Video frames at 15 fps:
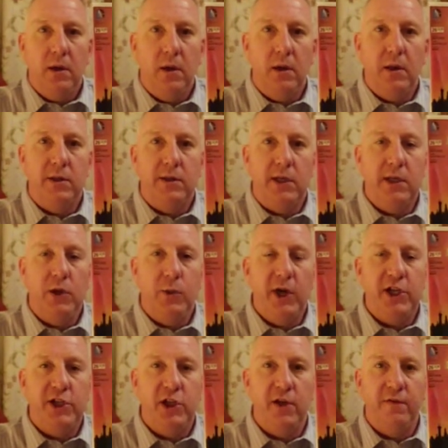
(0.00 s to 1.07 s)

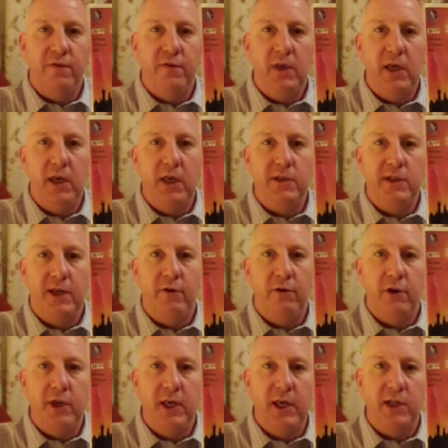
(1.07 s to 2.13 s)
continuation of the Zero
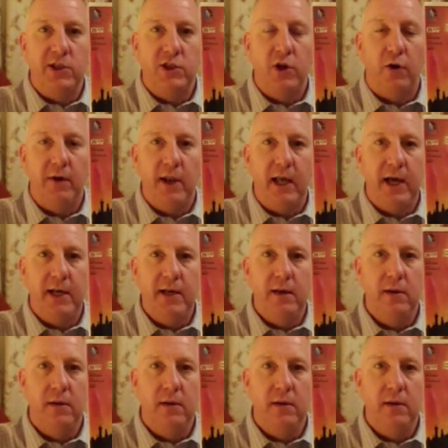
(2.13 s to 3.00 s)
Year storyline